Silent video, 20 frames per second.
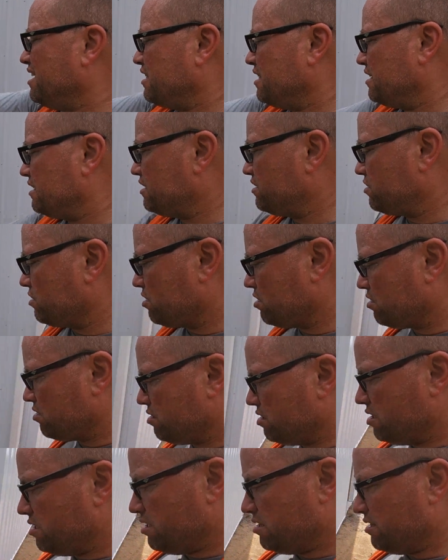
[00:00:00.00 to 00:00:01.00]
this is
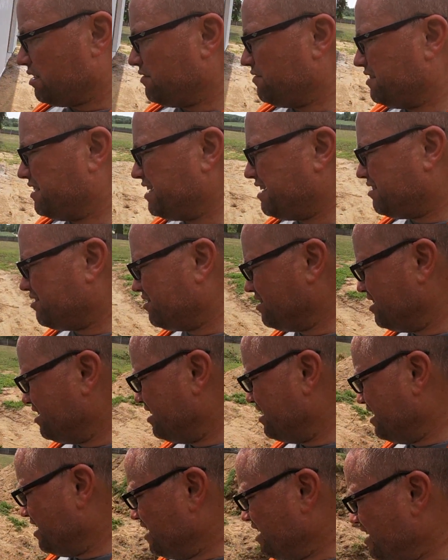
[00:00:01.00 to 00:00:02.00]
all leveled out.
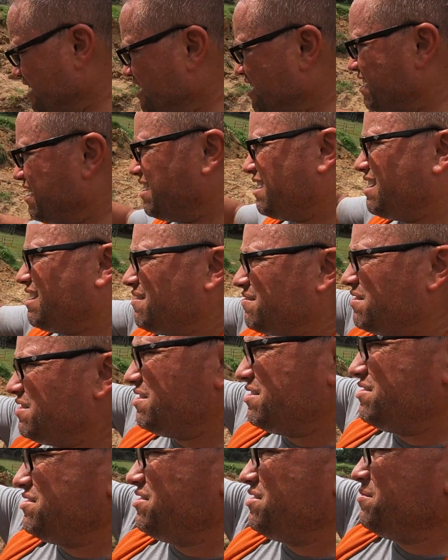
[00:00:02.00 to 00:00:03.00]
I'm going
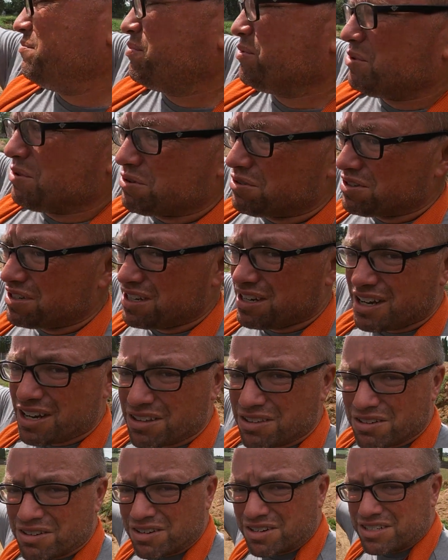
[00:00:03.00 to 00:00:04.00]
to jump on the
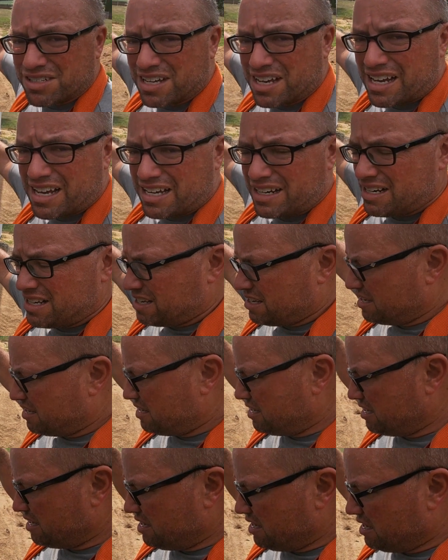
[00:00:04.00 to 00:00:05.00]
other side,
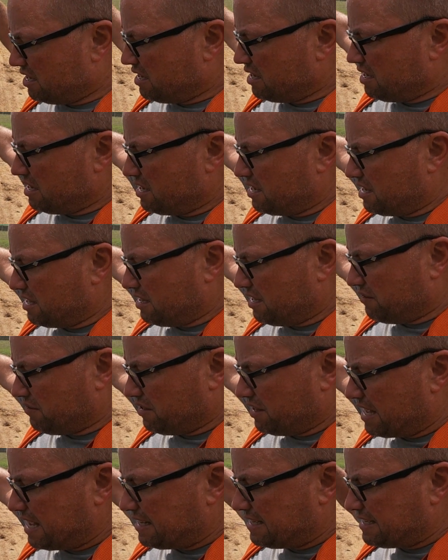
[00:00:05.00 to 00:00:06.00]

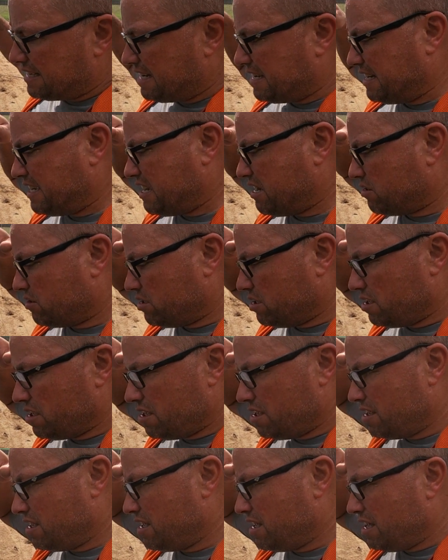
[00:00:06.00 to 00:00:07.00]
level that side out,
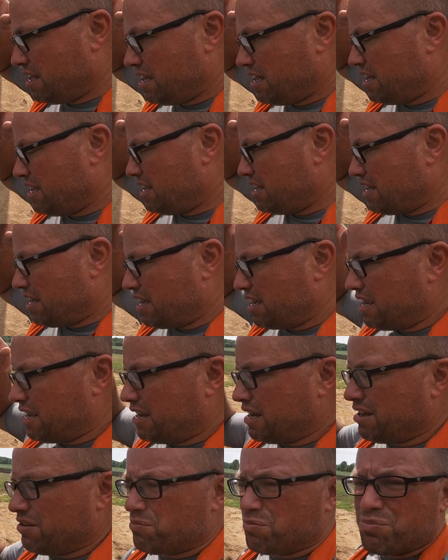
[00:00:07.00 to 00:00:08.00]

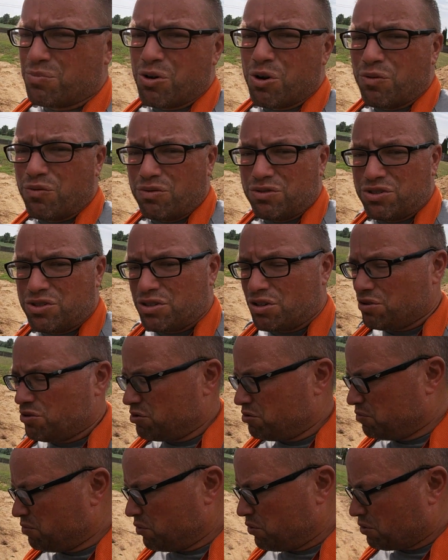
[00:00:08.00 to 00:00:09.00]
and I'll hopefully show
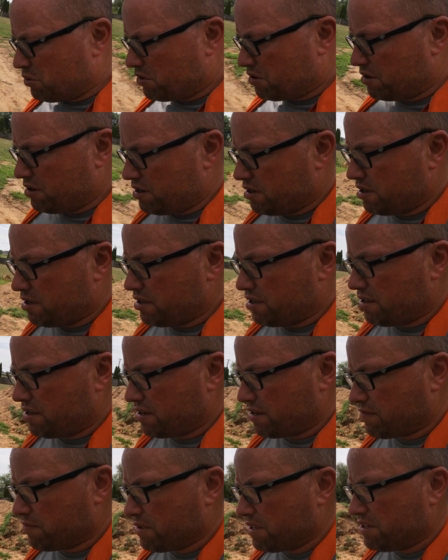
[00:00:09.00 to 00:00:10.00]
you more
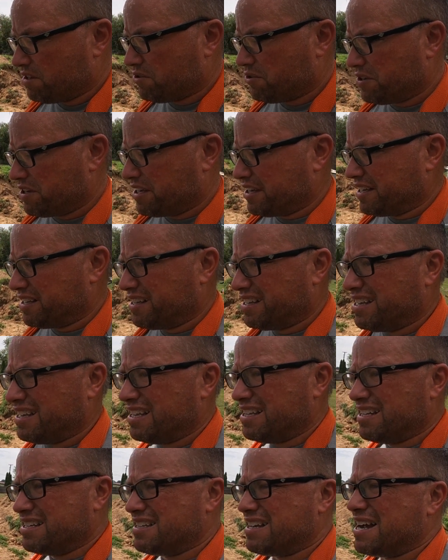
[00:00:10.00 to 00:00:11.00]
of me doing it
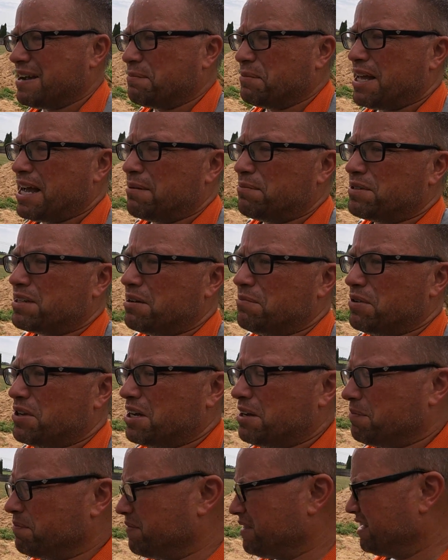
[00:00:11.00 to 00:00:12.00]
in the time lapse coming
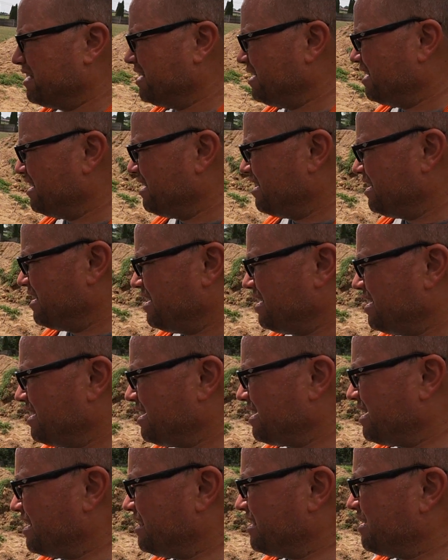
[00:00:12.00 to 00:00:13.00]
up,
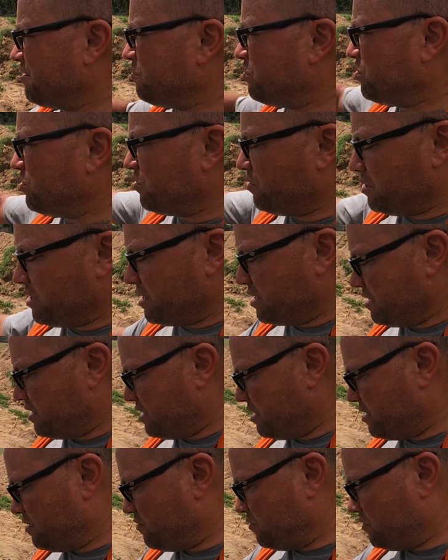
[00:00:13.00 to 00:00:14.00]
and then
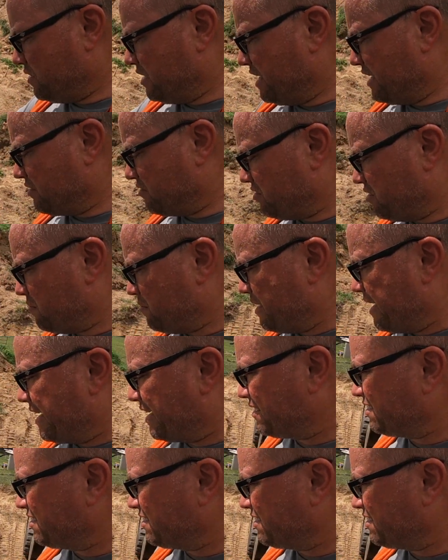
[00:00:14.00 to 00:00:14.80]
we'll tackle the back.